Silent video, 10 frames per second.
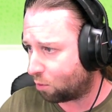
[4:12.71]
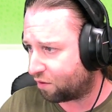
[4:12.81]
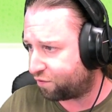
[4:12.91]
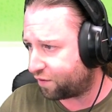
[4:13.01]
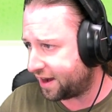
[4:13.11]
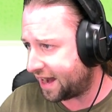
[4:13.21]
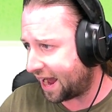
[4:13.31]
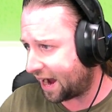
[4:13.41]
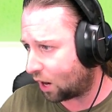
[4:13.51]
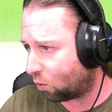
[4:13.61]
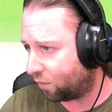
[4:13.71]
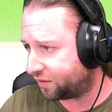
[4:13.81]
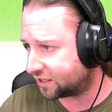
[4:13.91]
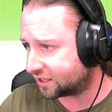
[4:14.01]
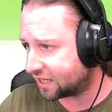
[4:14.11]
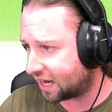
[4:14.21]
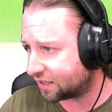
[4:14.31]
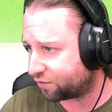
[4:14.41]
But for now, this is kind